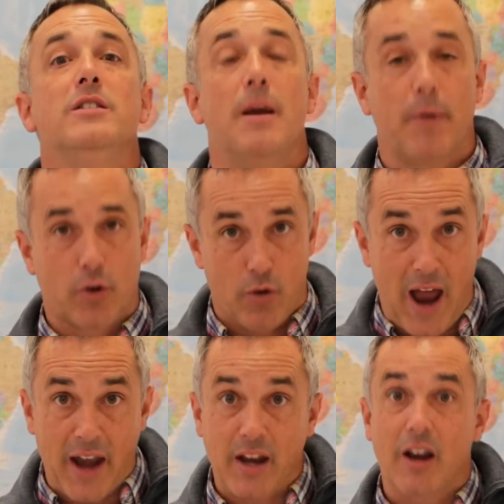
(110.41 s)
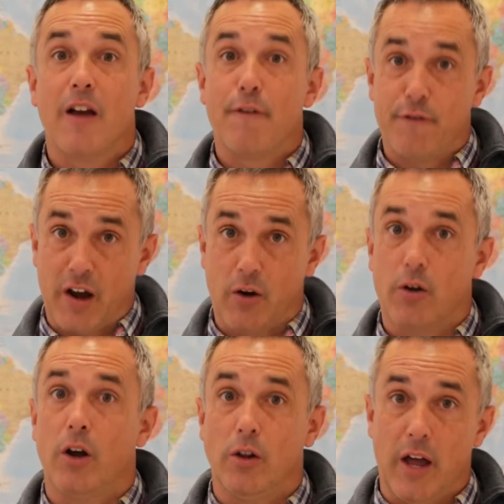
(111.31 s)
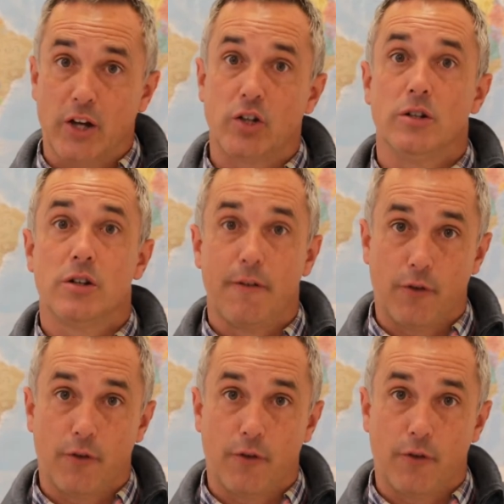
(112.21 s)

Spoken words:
democratic, fair elections